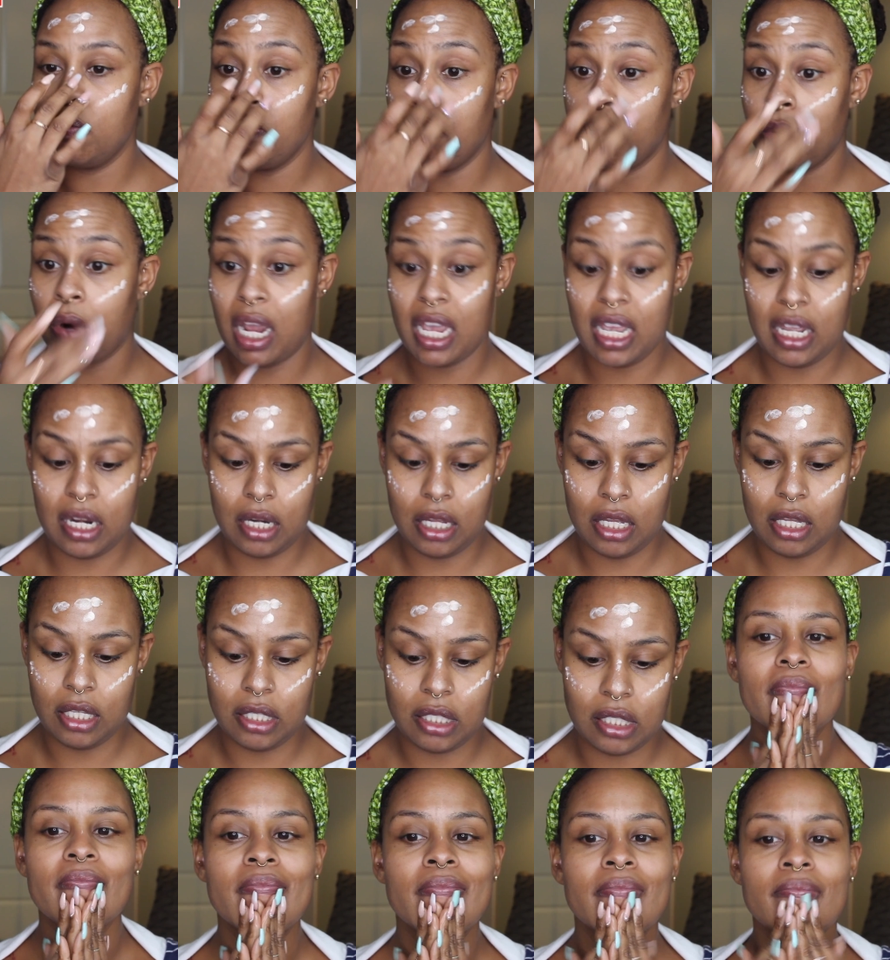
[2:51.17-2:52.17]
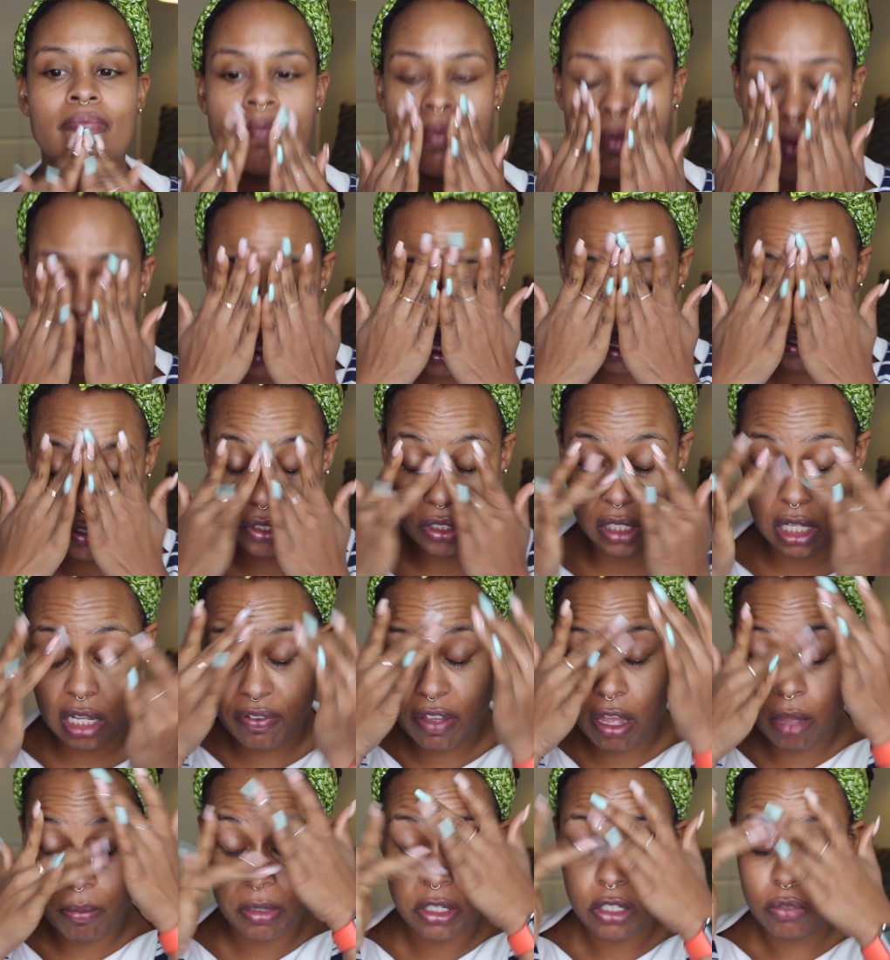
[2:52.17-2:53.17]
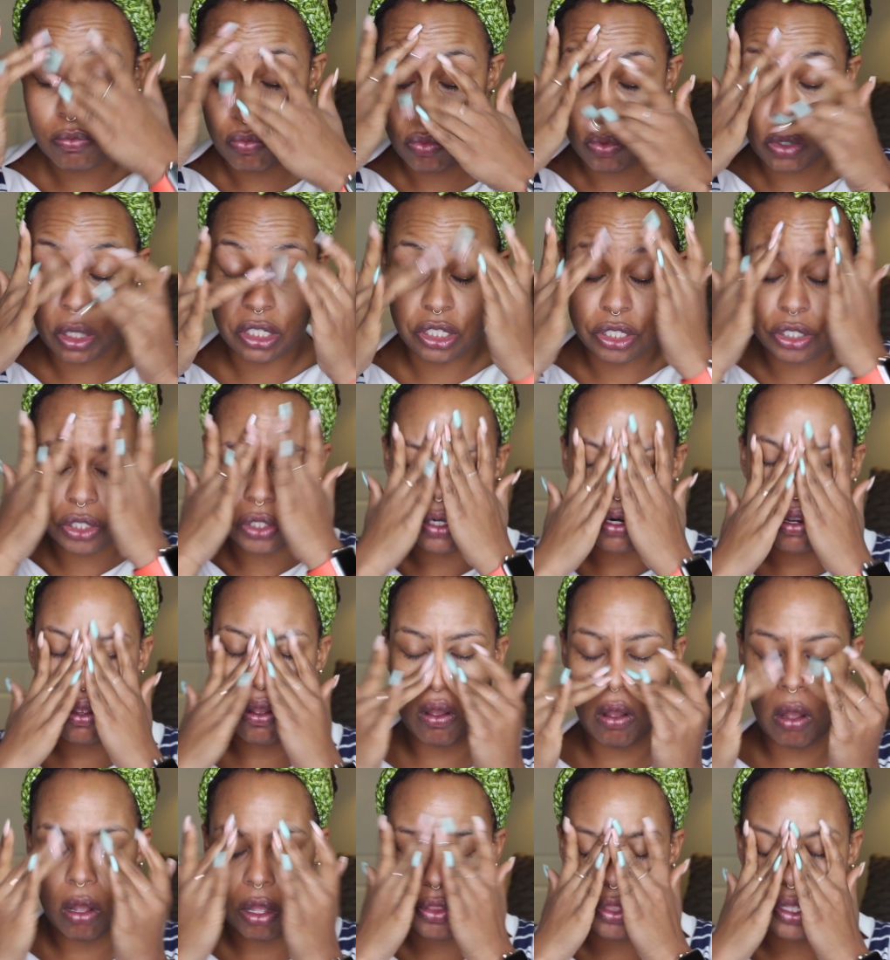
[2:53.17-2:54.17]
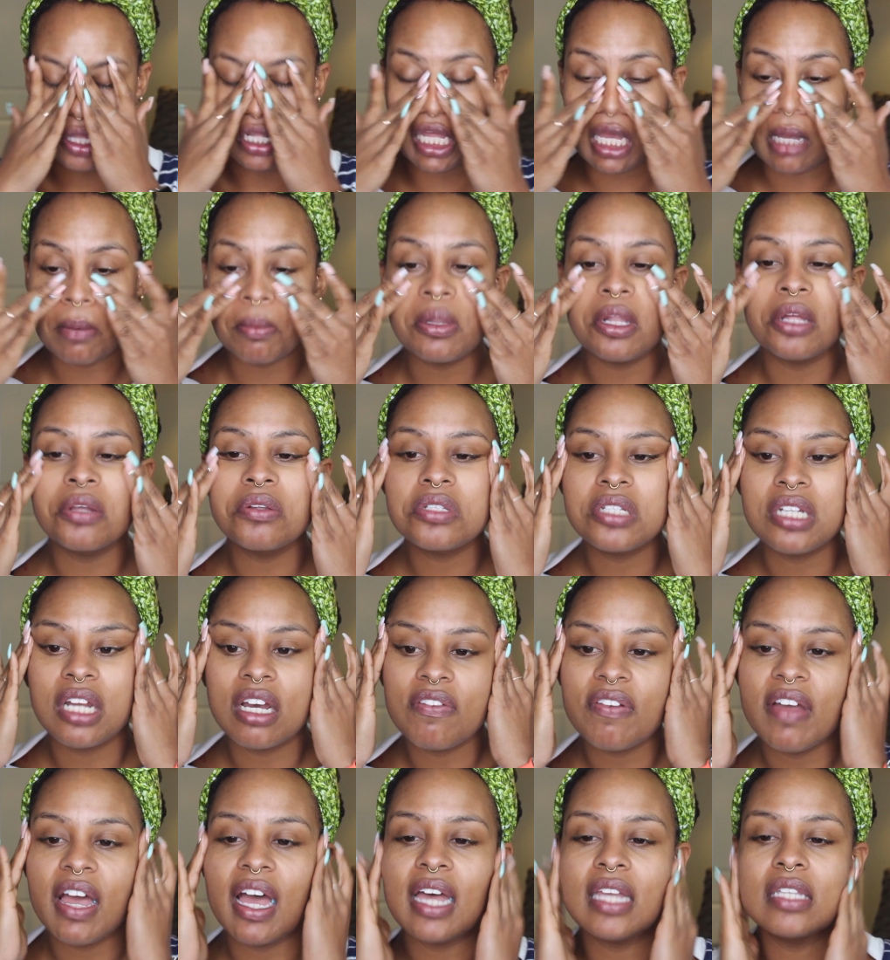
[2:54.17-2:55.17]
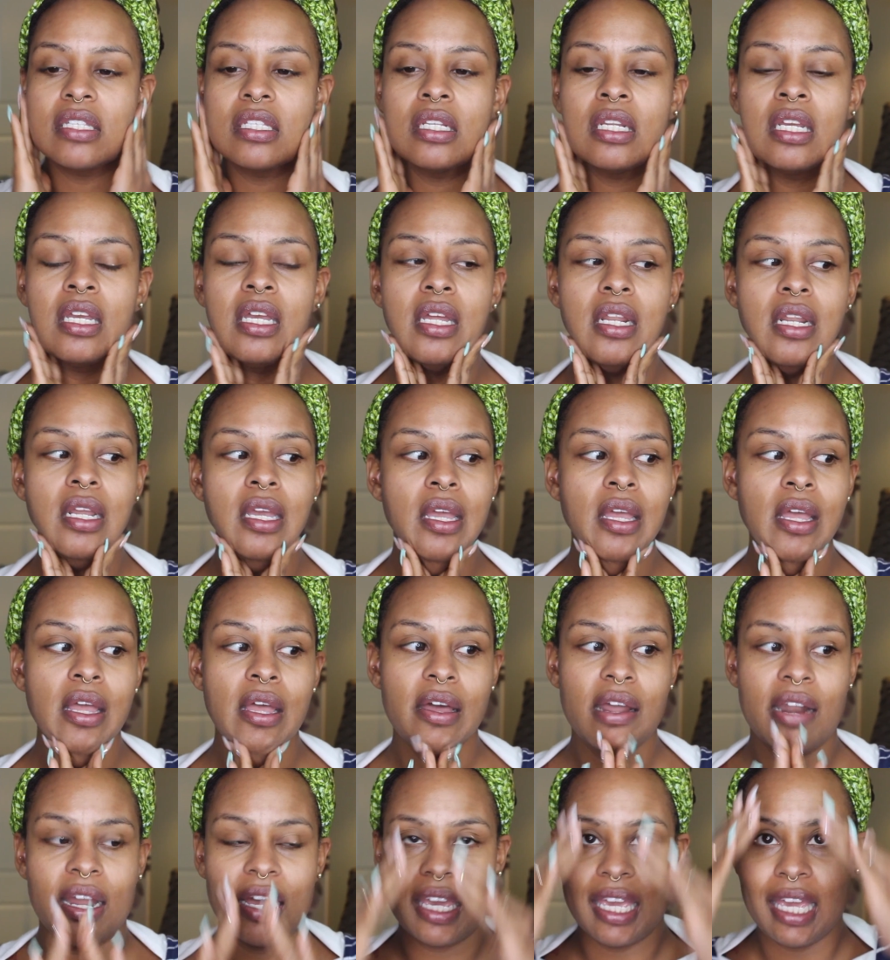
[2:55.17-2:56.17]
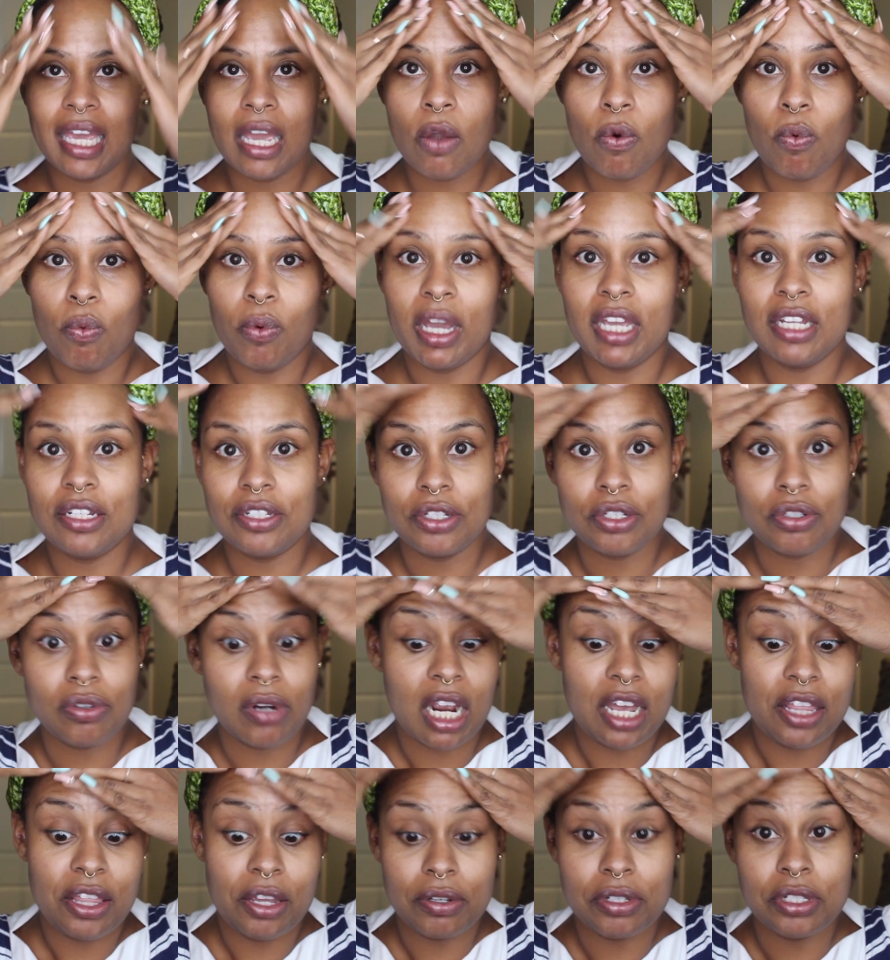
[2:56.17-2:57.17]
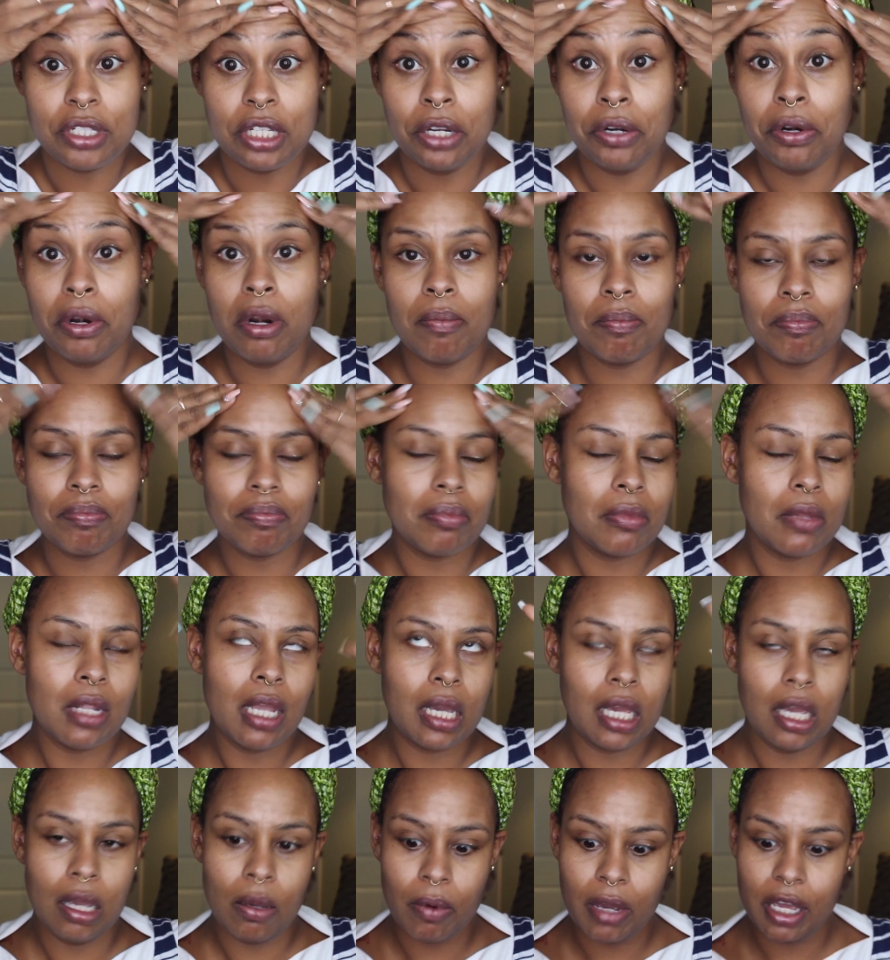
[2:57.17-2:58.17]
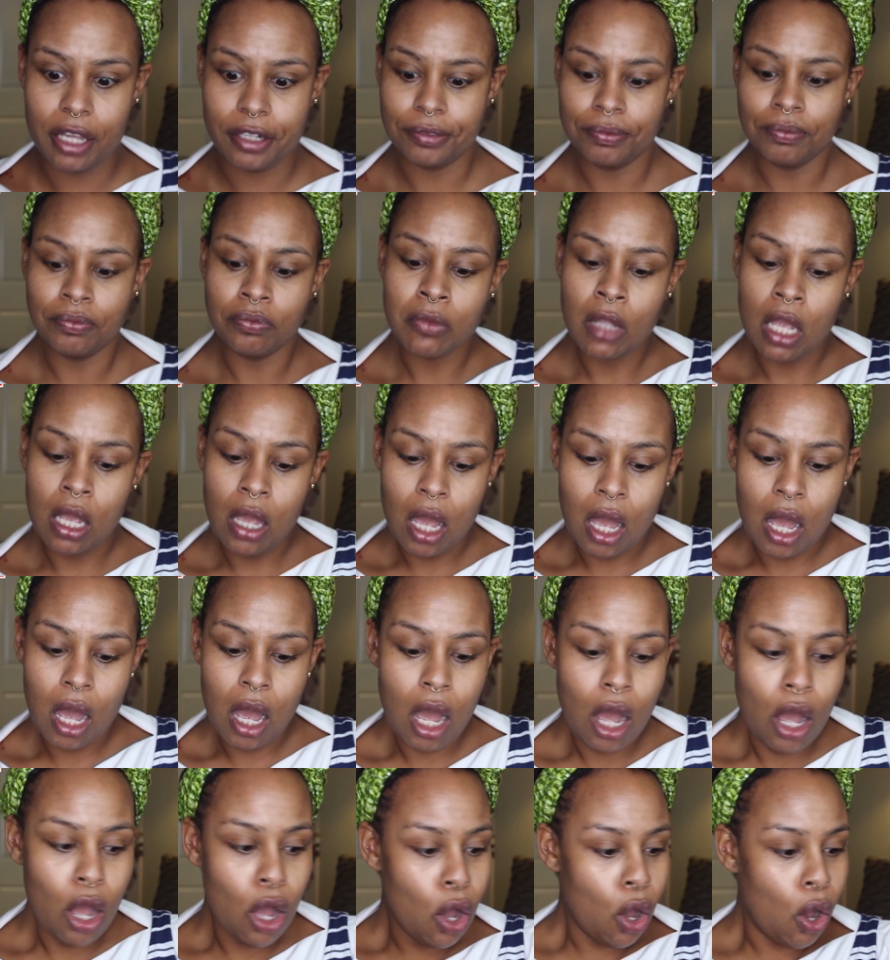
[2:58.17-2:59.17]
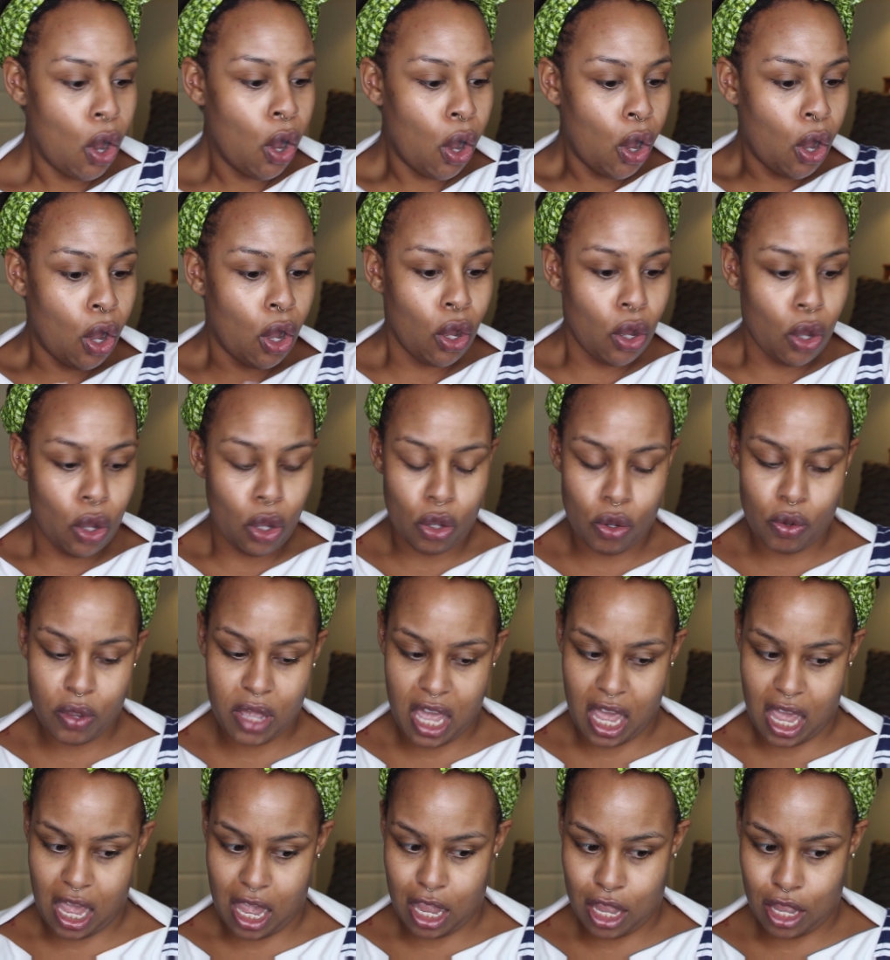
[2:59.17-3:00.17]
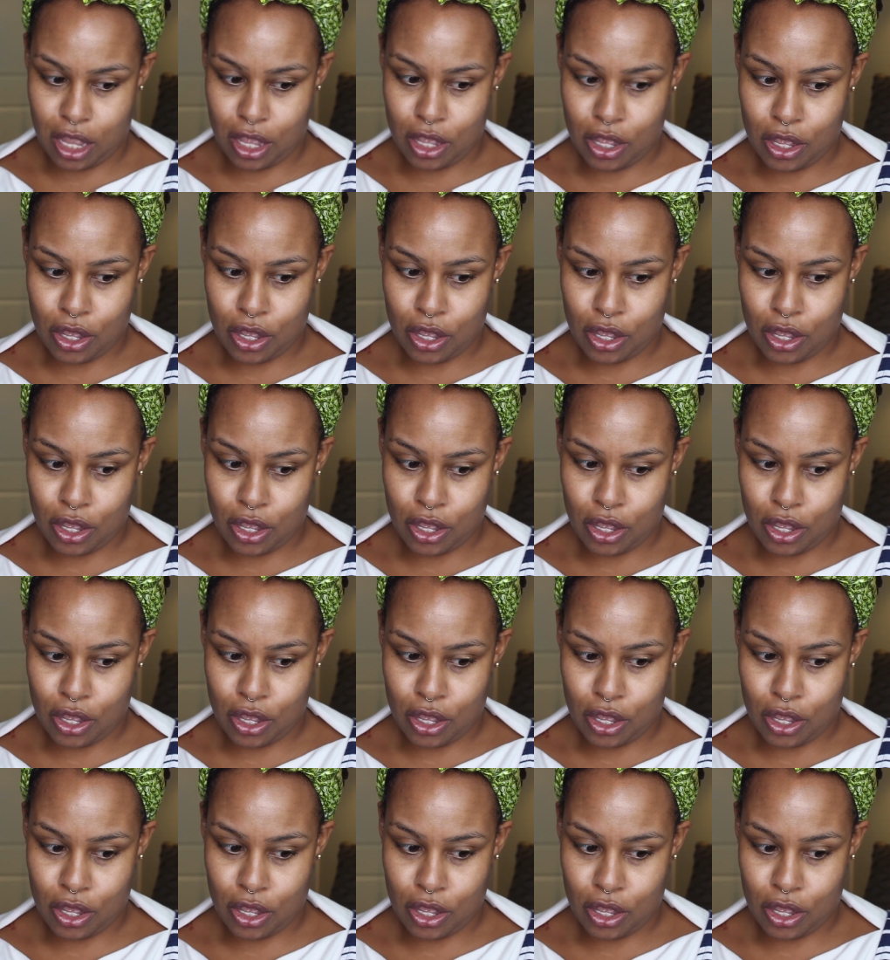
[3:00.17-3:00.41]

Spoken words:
brightness. I also love how much moisture all the Glam Glow stuff has in it, and I can't wait to try their serum. I can't wait. Okay,